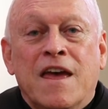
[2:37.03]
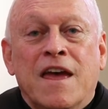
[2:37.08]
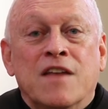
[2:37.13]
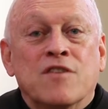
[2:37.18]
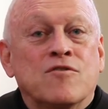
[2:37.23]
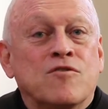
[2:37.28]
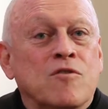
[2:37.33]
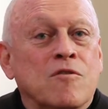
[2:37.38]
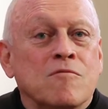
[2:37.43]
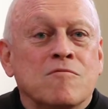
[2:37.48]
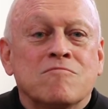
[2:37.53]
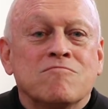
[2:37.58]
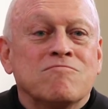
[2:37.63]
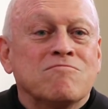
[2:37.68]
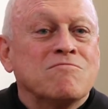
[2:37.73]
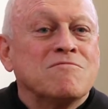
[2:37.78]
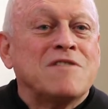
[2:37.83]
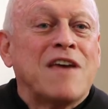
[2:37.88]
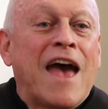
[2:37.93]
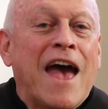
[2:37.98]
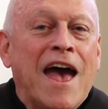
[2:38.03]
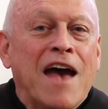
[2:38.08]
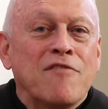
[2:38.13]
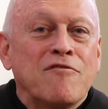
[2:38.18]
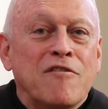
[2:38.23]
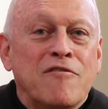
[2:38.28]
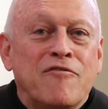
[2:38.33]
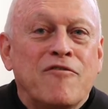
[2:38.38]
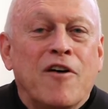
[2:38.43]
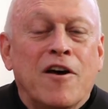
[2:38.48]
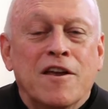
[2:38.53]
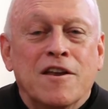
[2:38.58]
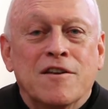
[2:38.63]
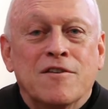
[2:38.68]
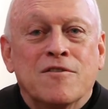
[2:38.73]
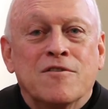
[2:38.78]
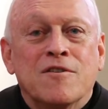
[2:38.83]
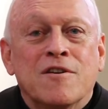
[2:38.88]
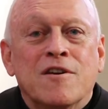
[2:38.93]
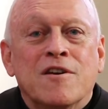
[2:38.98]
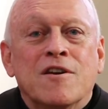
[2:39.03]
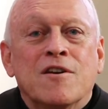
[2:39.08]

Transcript: And so to have a fund